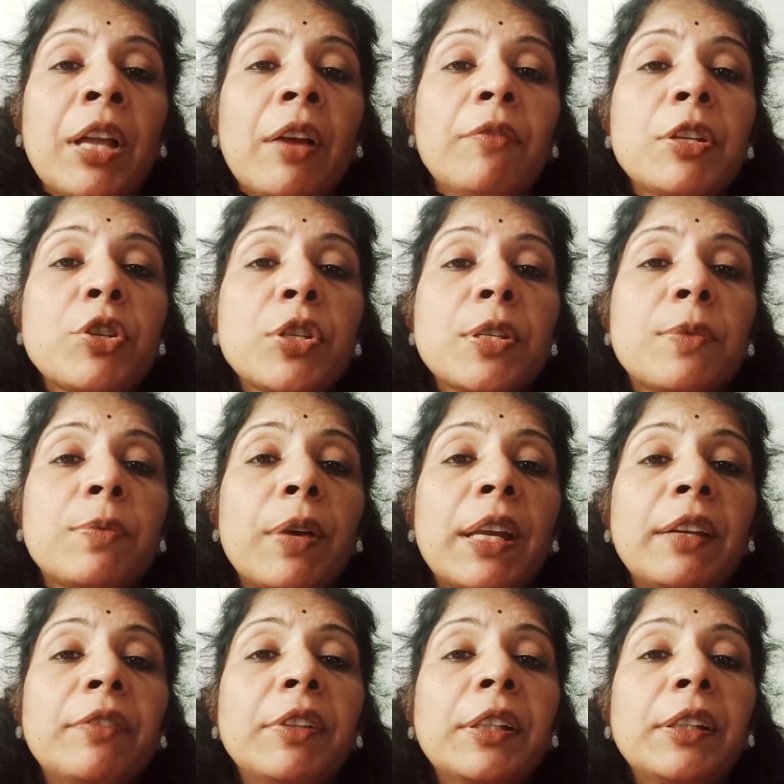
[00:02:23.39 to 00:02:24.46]
which is
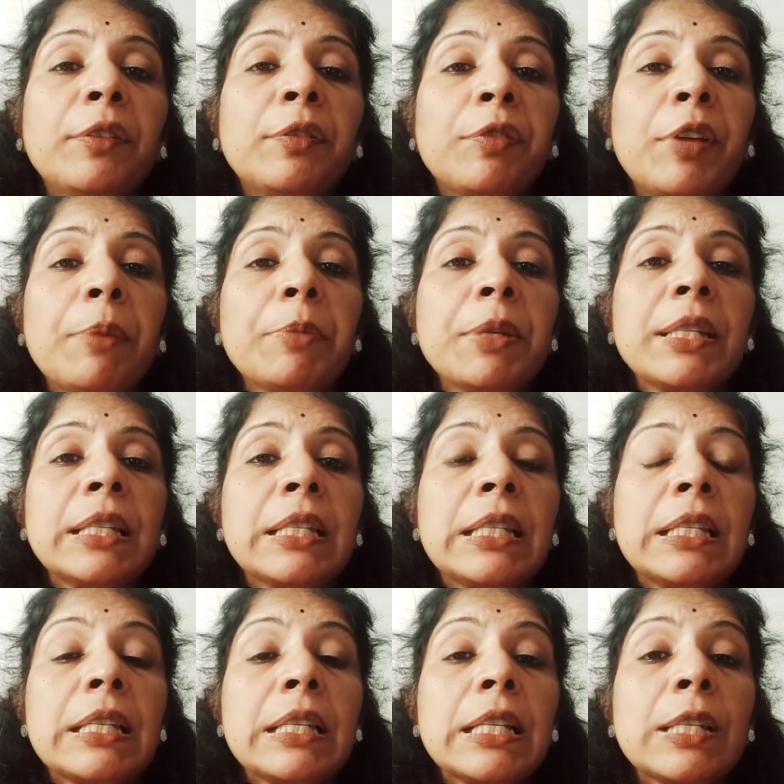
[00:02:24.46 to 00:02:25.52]
very very famous, and the
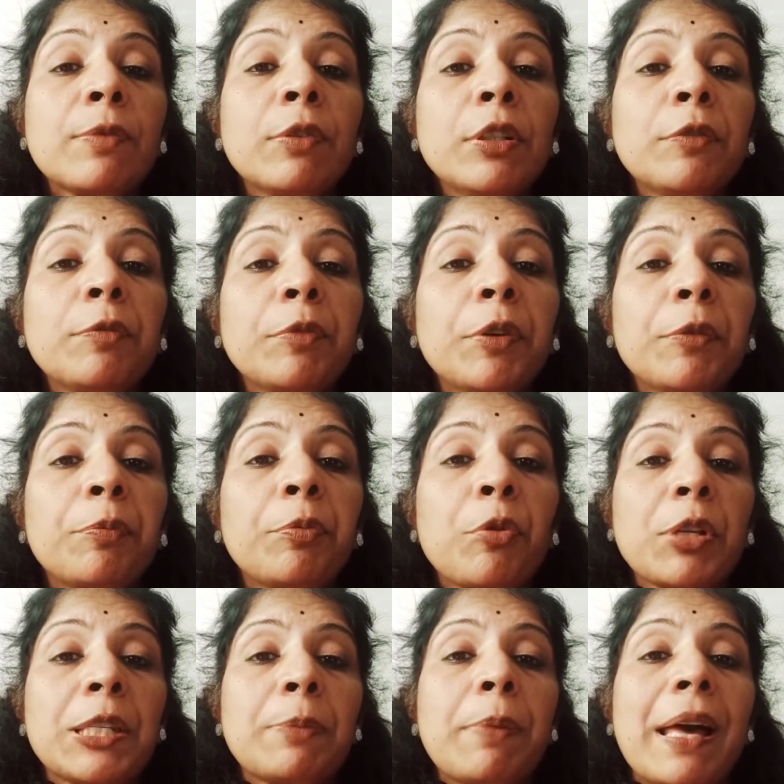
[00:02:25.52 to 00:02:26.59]
city is full of uh,
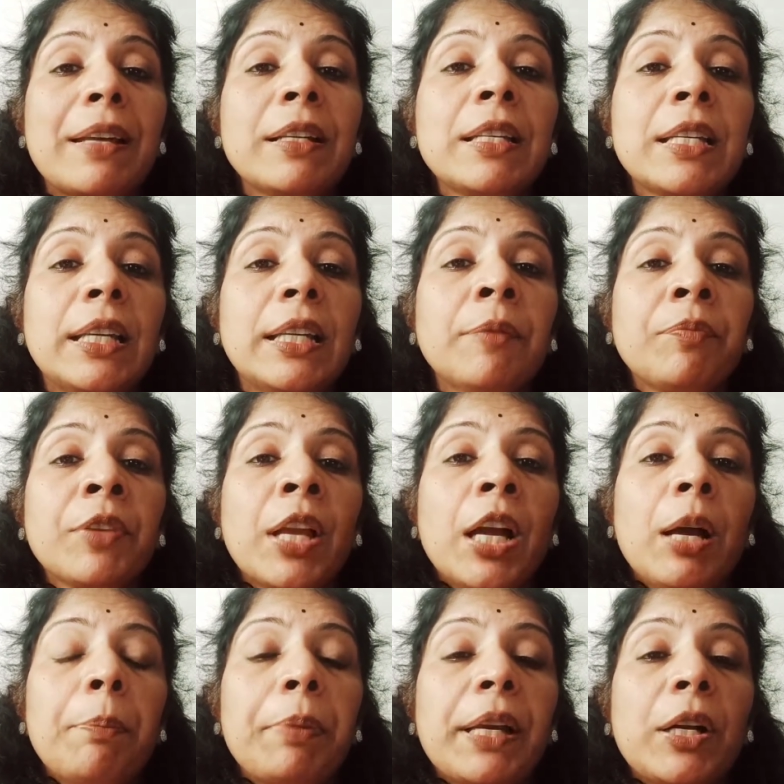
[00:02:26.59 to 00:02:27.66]
prosperity
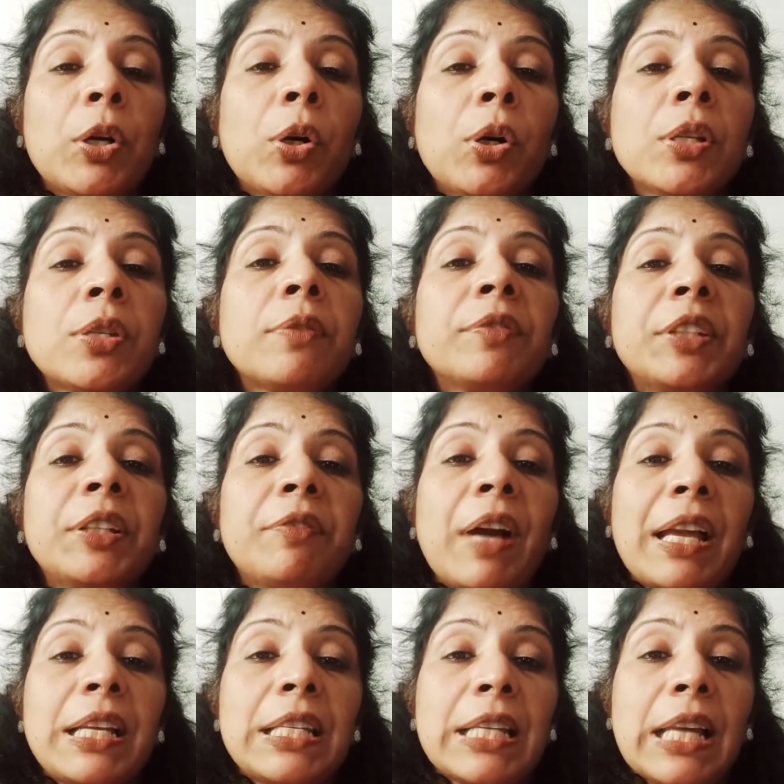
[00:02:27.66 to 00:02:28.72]
because of the
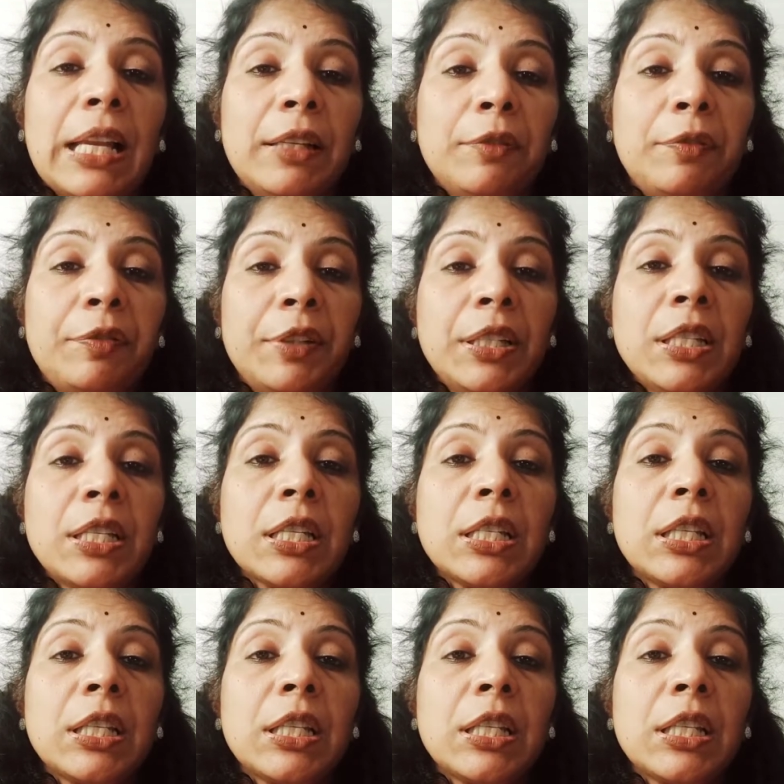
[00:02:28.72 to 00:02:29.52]
white elephant.